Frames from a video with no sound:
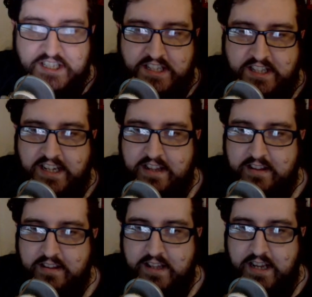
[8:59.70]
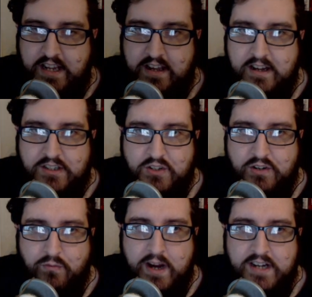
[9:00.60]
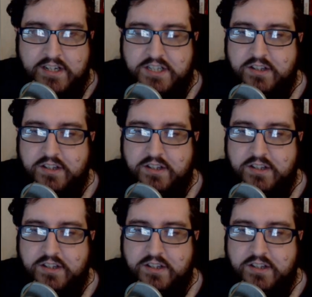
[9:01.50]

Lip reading: thinking that the sort of Rangers and the